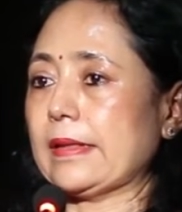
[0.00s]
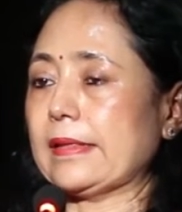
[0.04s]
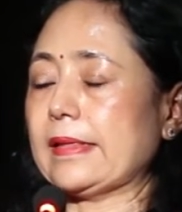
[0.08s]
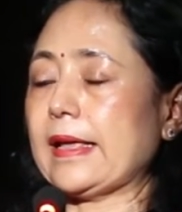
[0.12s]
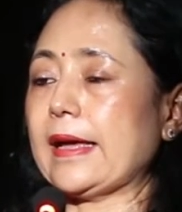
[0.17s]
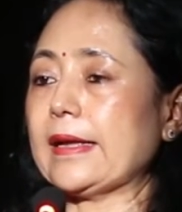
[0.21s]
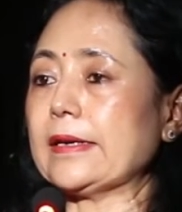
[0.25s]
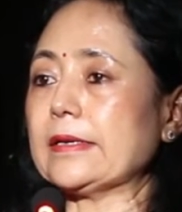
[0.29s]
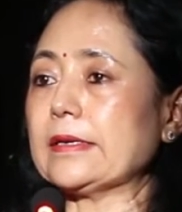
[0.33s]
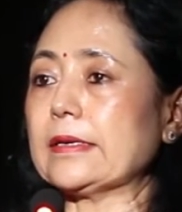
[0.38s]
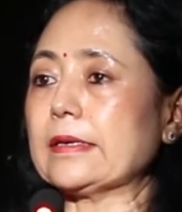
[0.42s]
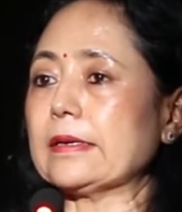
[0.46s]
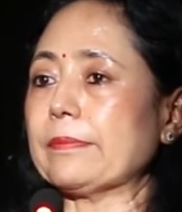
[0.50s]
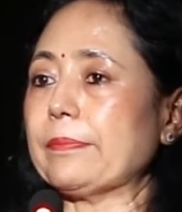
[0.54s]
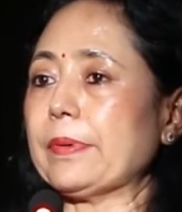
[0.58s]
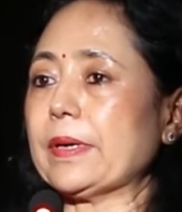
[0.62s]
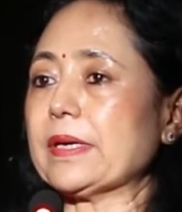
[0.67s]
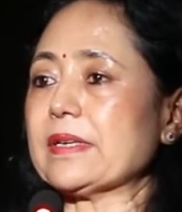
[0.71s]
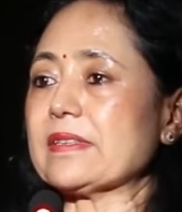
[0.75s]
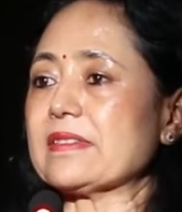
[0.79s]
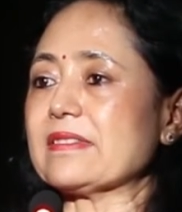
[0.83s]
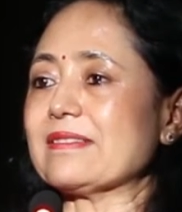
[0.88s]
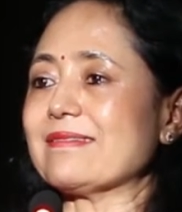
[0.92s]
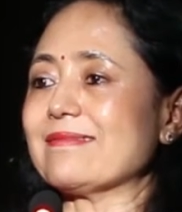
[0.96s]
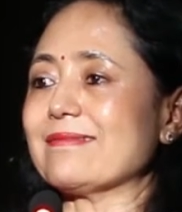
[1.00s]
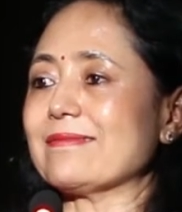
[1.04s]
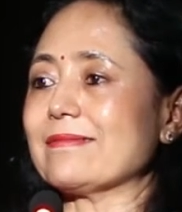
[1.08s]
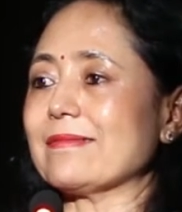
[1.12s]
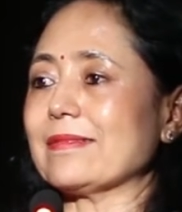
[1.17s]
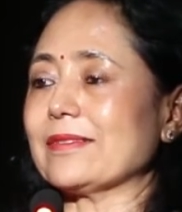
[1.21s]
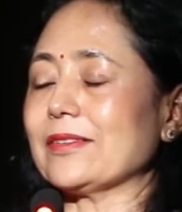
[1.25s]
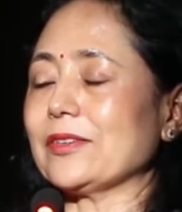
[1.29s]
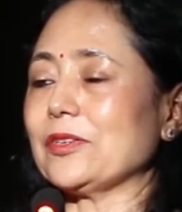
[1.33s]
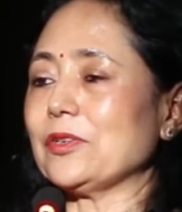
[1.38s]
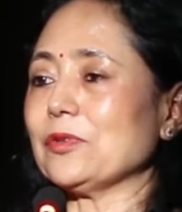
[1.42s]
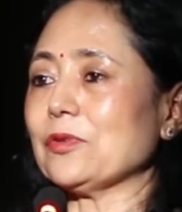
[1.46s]
Then because
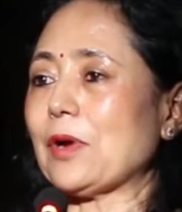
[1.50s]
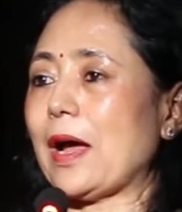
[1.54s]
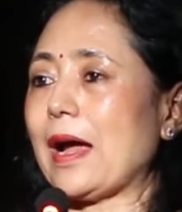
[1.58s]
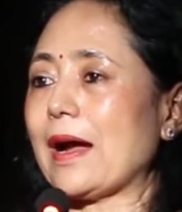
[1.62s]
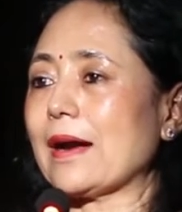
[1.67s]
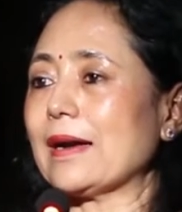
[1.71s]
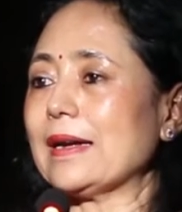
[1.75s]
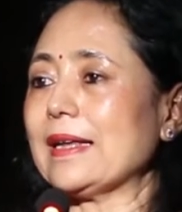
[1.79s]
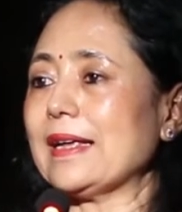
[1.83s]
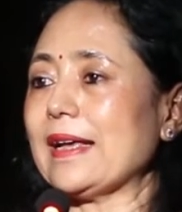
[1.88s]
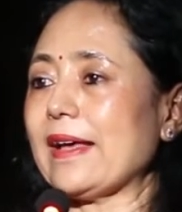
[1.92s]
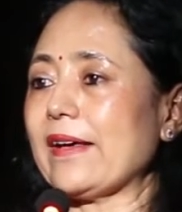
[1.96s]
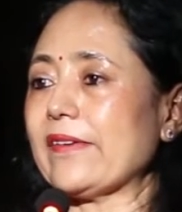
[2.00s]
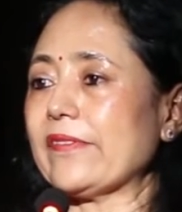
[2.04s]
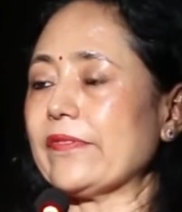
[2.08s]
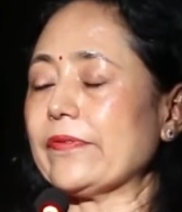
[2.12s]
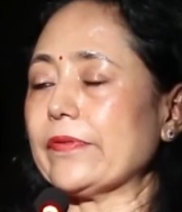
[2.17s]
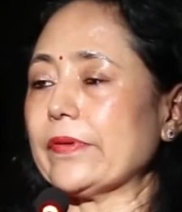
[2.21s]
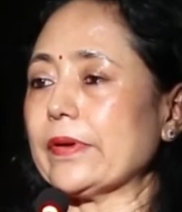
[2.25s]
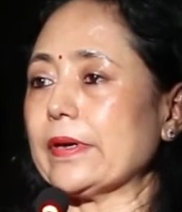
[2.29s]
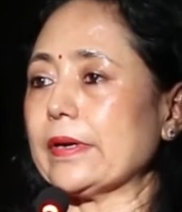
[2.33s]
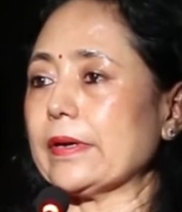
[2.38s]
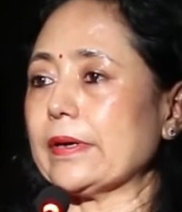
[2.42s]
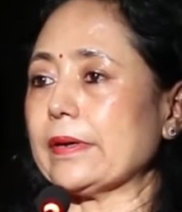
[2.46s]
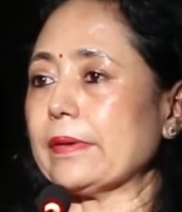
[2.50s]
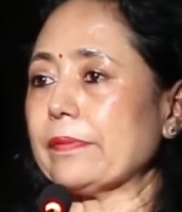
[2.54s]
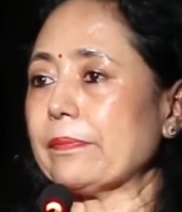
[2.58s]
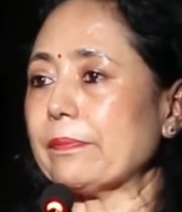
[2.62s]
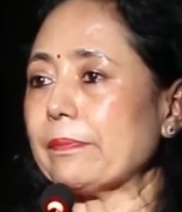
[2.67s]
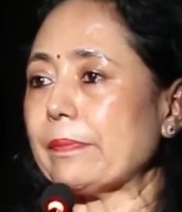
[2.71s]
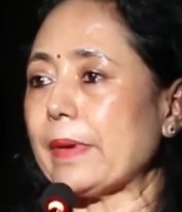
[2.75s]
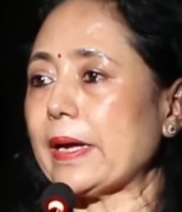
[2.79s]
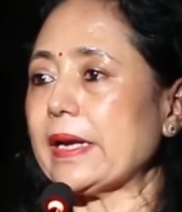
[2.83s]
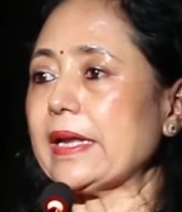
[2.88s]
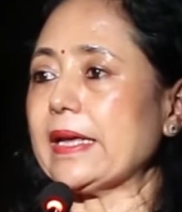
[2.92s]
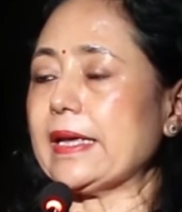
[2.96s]
you hardly
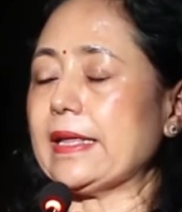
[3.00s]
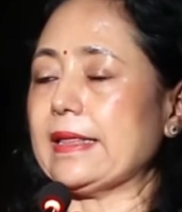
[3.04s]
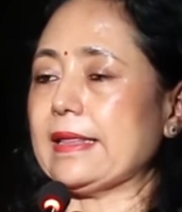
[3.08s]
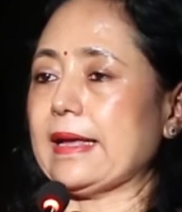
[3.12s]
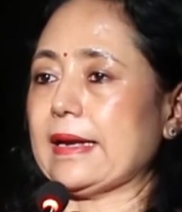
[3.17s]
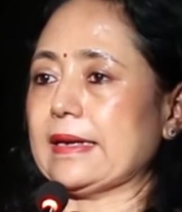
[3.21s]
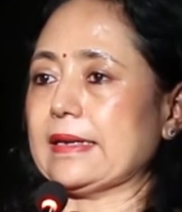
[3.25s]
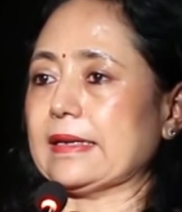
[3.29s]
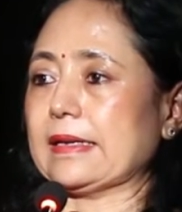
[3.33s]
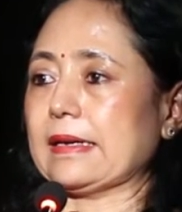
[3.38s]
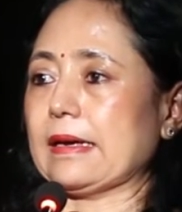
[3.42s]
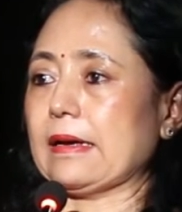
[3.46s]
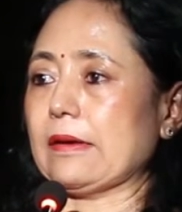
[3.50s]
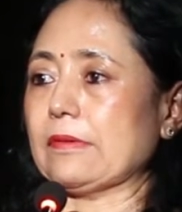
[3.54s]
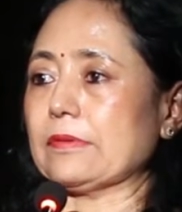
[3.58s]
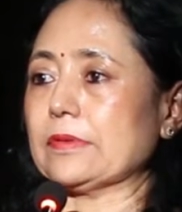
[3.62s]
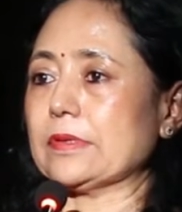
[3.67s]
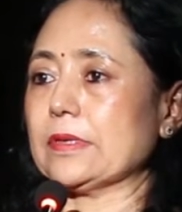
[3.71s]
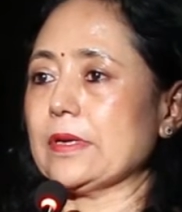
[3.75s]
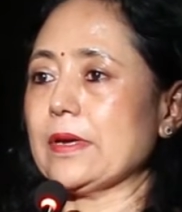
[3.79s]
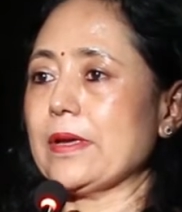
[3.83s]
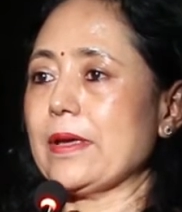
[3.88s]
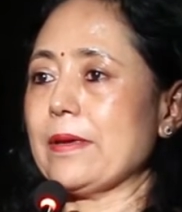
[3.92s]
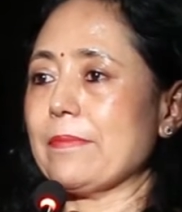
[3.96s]
have money in that account.